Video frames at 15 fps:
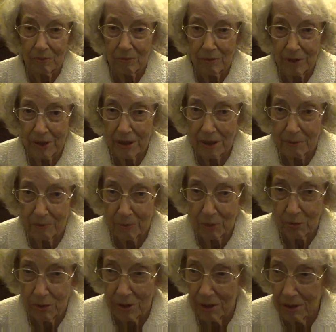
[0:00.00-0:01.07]
we kept
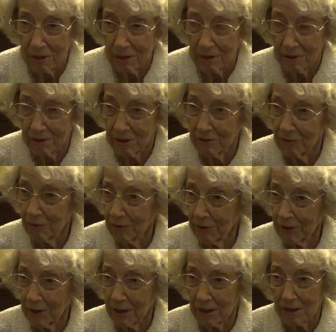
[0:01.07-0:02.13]
doing different
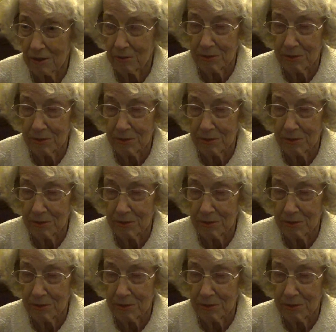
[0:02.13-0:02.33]
things.